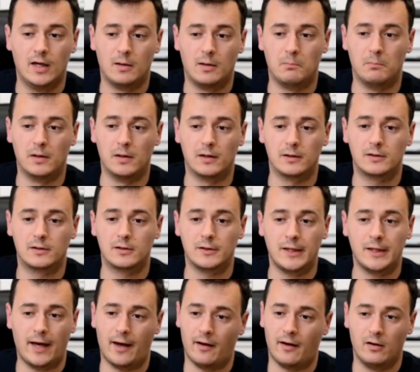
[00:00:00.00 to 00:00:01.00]
But
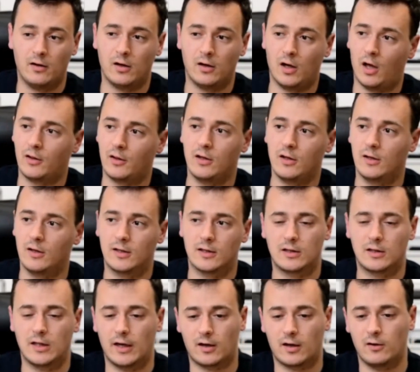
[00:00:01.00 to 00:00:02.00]
yeah, I think that
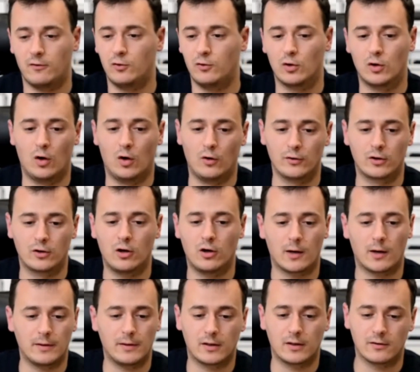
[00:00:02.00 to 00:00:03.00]
like if you go on
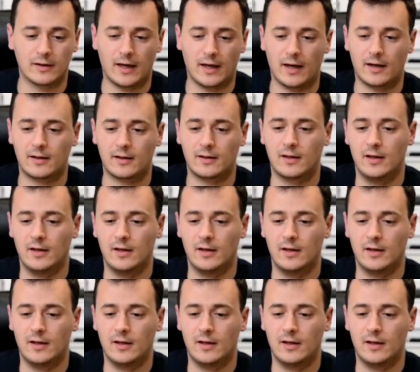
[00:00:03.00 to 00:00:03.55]
Garmin Connect